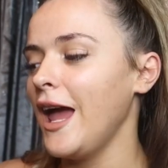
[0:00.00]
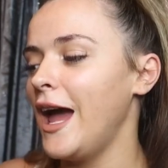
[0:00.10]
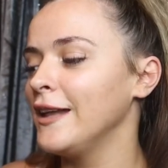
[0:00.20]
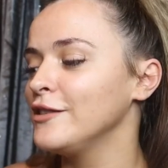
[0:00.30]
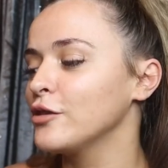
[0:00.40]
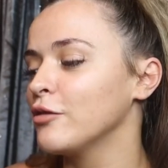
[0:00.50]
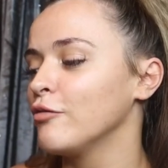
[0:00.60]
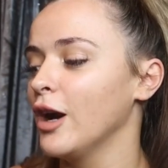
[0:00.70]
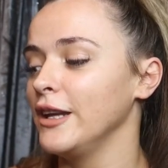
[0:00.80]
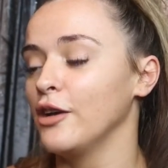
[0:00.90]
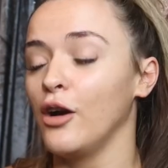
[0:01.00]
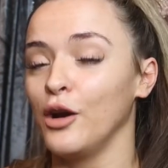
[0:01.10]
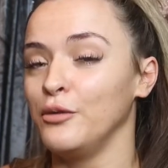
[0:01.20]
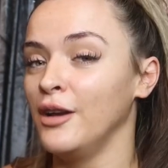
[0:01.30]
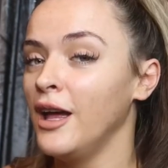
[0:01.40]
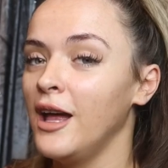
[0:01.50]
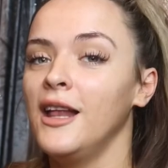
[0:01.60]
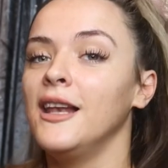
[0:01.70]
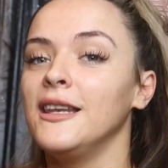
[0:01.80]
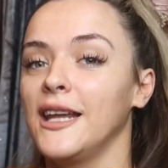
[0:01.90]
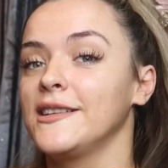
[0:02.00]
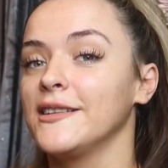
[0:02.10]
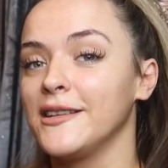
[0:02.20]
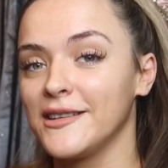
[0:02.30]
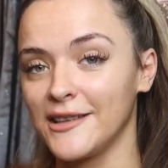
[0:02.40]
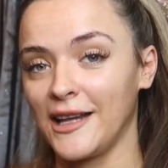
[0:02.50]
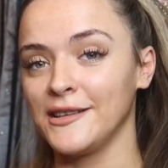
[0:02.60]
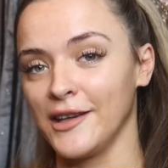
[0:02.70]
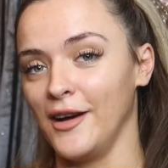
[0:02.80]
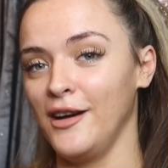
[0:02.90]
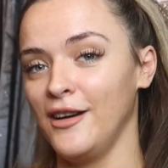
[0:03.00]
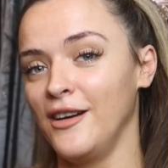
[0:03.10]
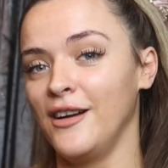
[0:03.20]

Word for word: and you can write your own letter to Santa